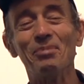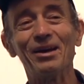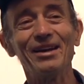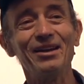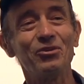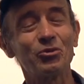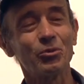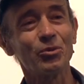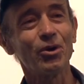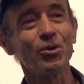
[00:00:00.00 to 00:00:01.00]
But it's a
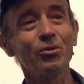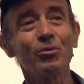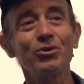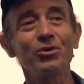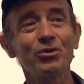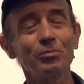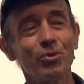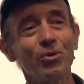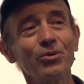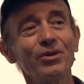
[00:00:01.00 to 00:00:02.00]
role which is
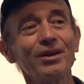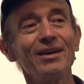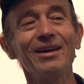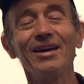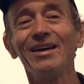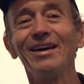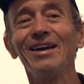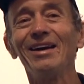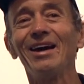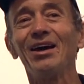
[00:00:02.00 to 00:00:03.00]
important
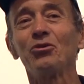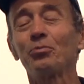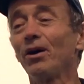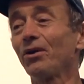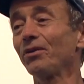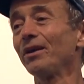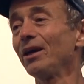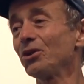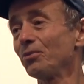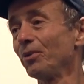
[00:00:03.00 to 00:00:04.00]
as part of the
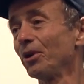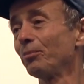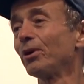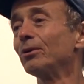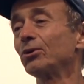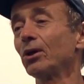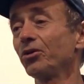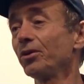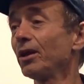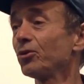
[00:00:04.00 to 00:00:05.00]
nation-building
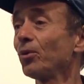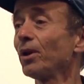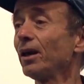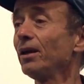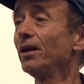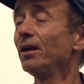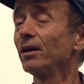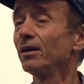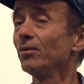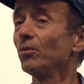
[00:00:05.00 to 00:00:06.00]
process, and that's all I
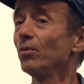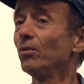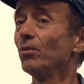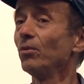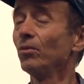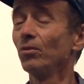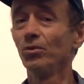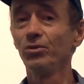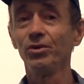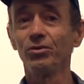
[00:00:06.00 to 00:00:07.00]

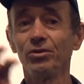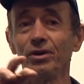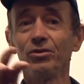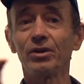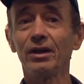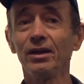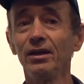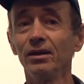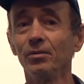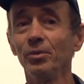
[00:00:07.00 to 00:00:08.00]
was interested in saying
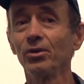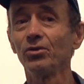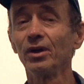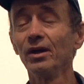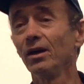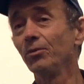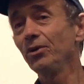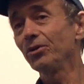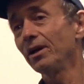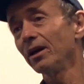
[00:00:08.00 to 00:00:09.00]
here, because
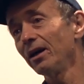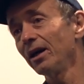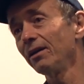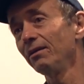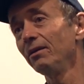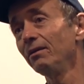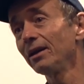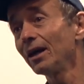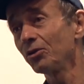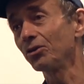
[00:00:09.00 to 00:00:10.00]
recently I had
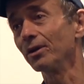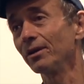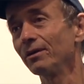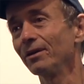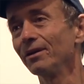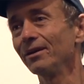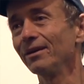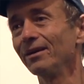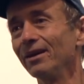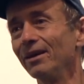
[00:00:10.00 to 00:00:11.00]
cancer
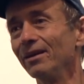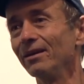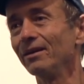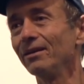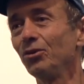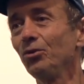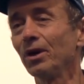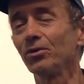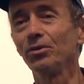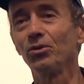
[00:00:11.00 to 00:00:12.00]
in
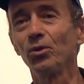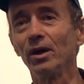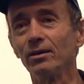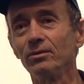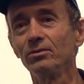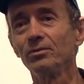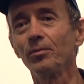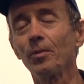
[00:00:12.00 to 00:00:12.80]
2012,